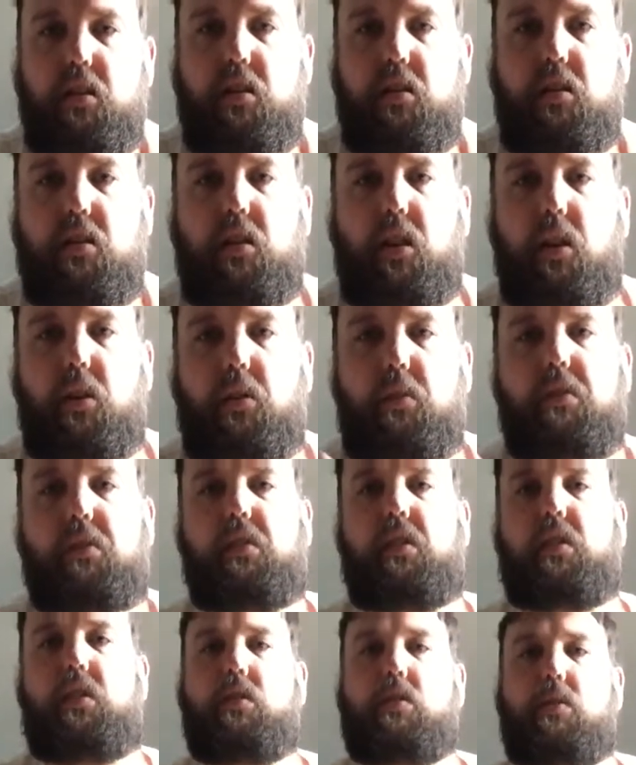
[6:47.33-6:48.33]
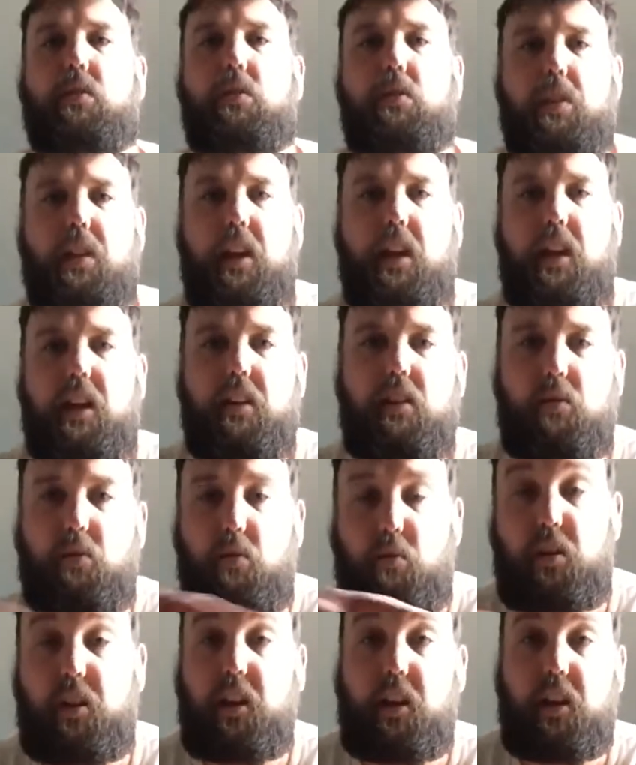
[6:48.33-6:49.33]
So you saw there,
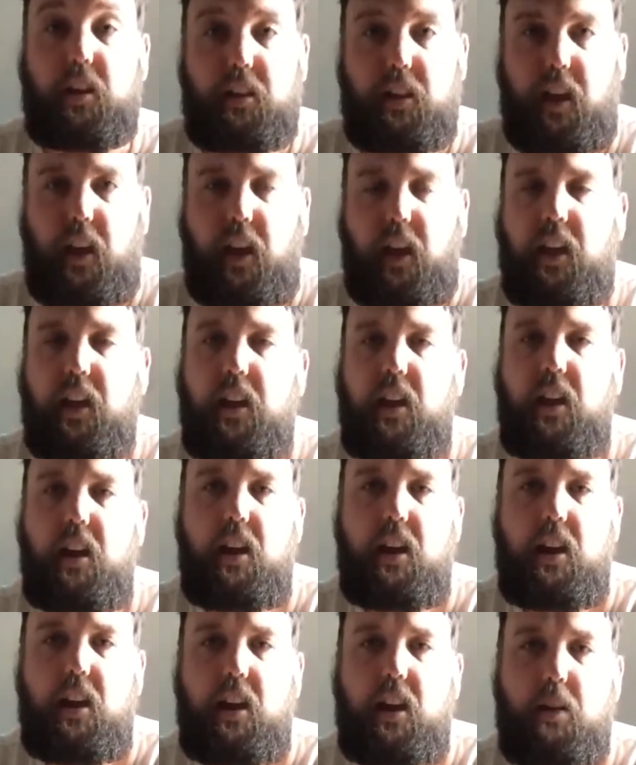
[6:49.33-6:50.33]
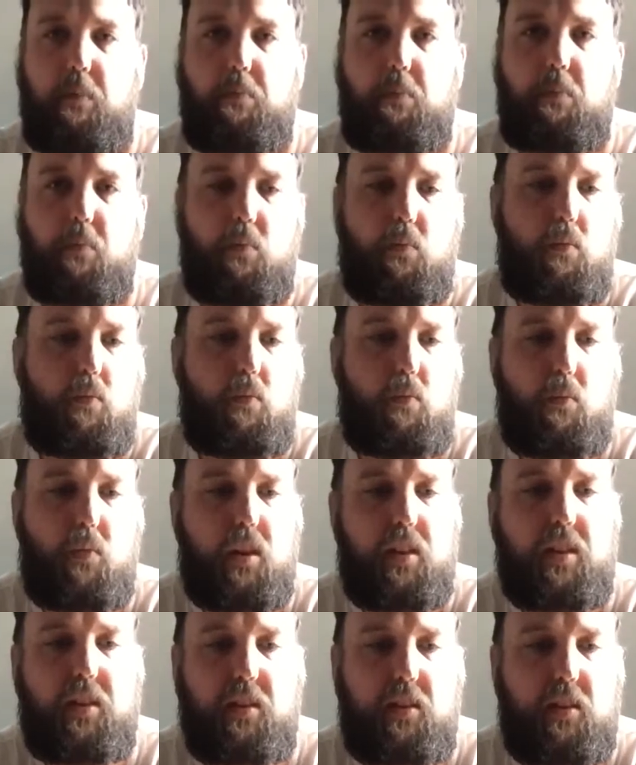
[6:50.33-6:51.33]
or heard there,
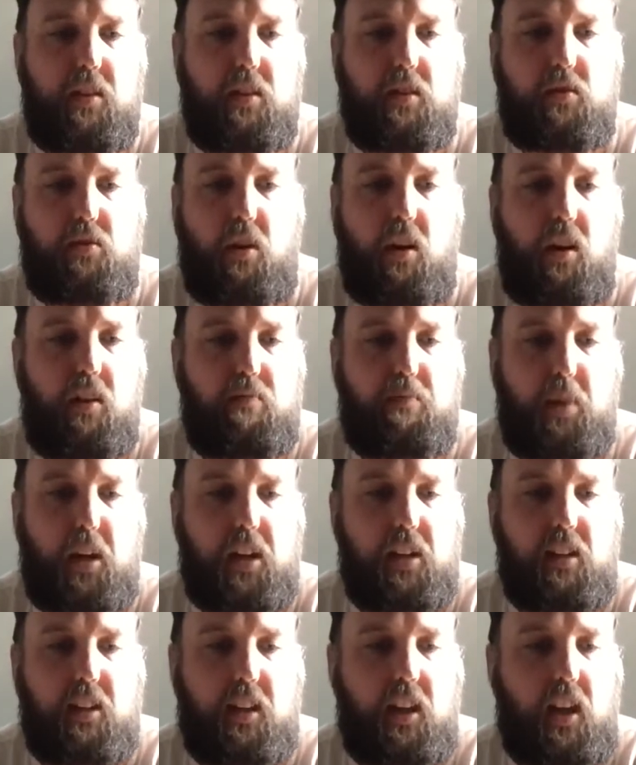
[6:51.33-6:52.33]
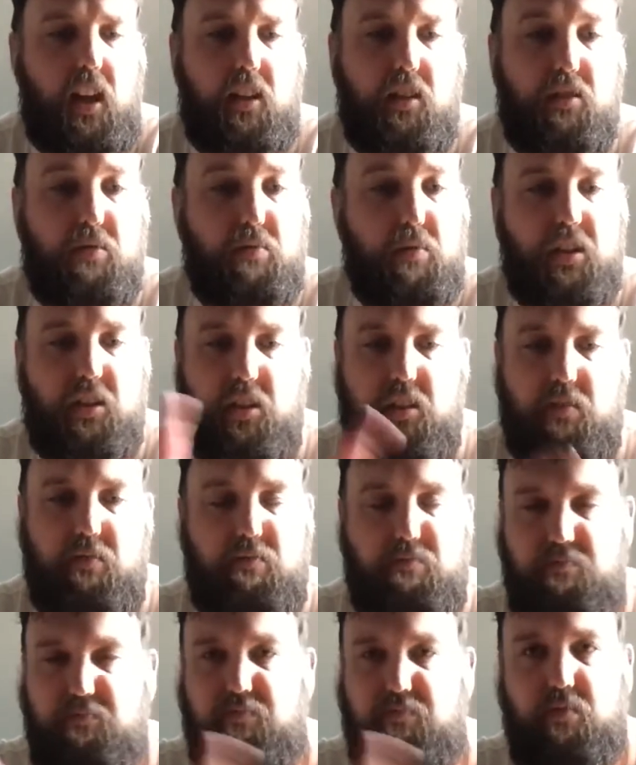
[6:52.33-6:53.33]
with the drive pedal engaged, which,
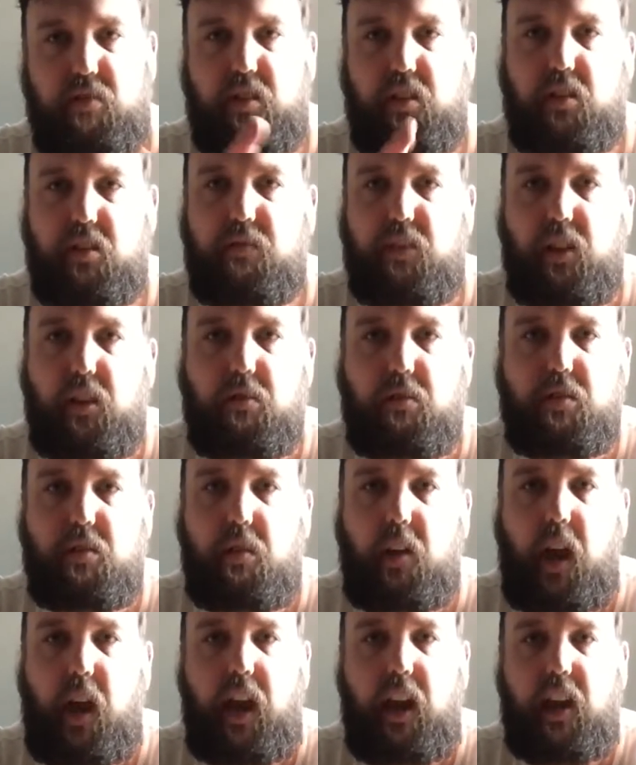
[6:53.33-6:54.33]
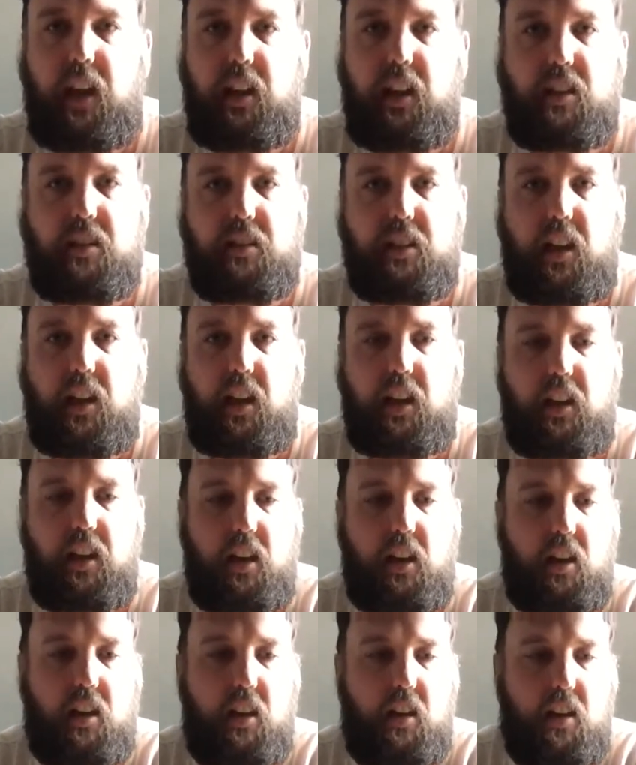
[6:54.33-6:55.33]
just for those who care, is
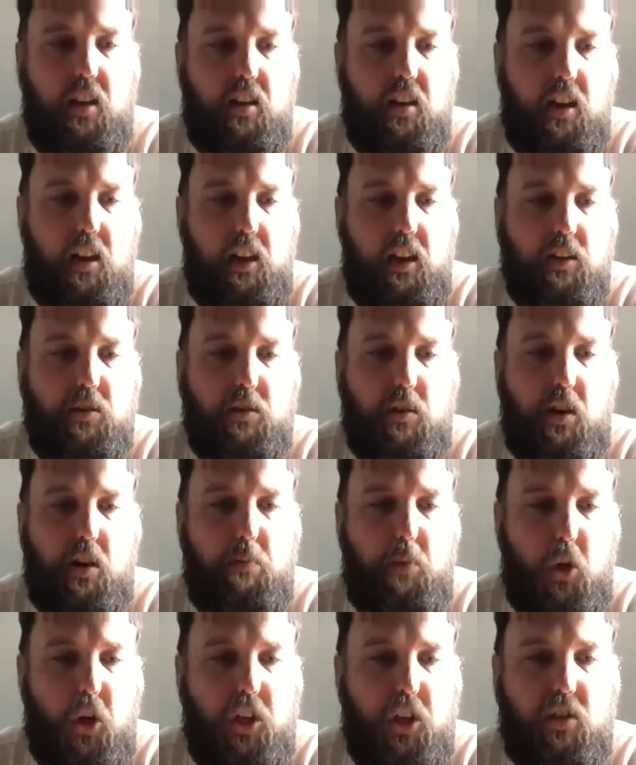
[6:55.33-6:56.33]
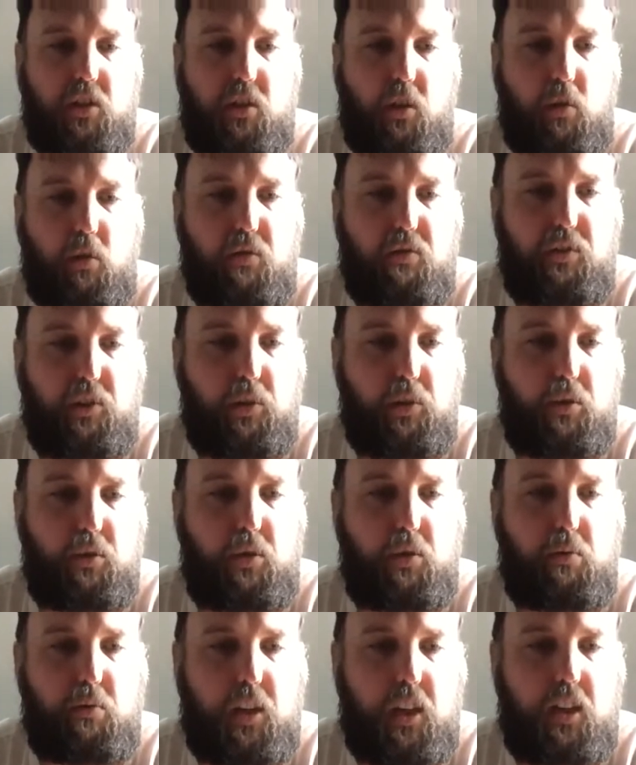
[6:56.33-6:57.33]
a electro-harmonic soul
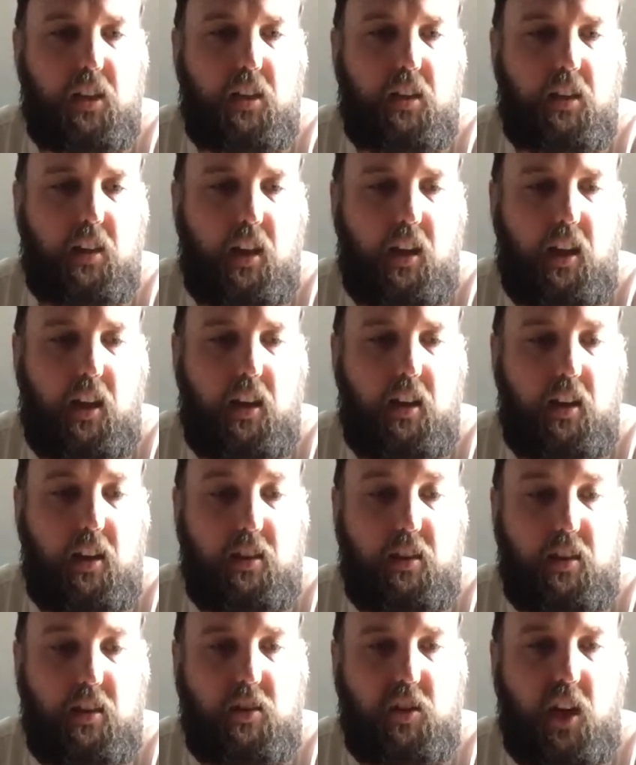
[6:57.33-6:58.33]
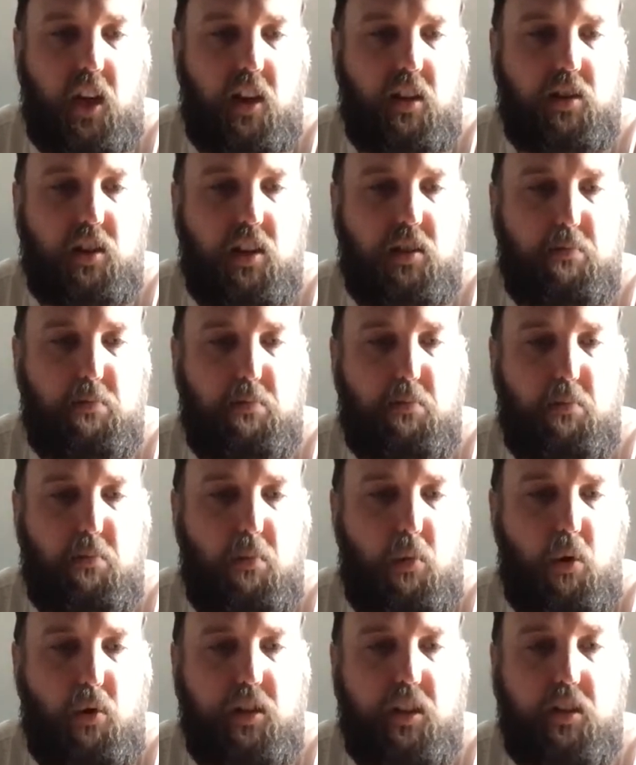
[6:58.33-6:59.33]
food with the JHS
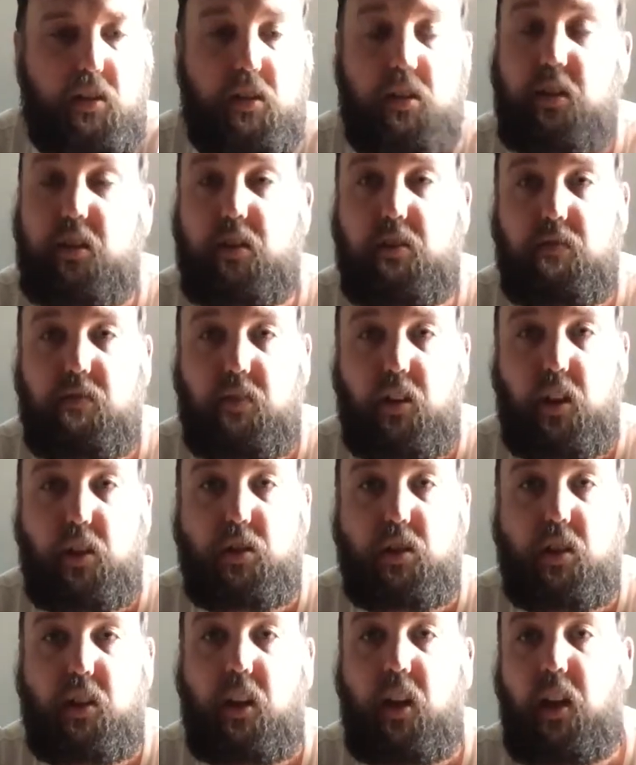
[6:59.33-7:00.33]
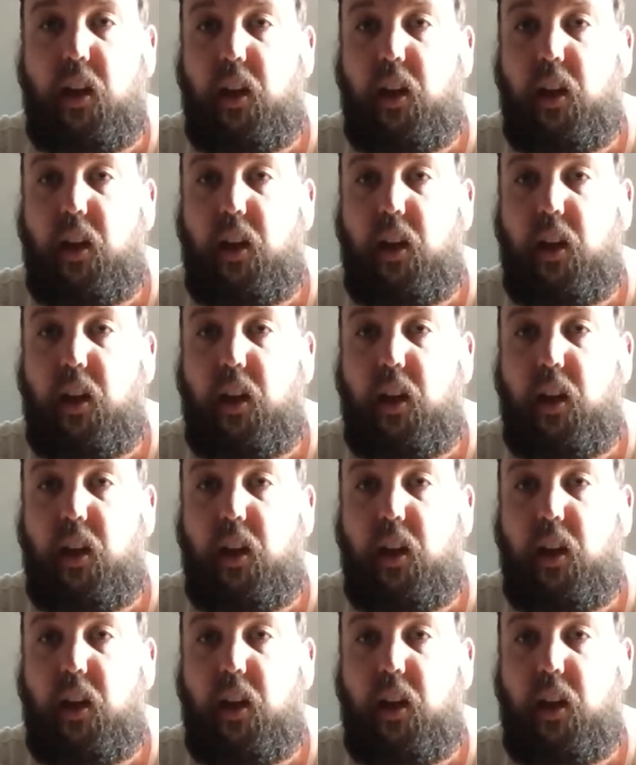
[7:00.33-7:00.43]
modded version.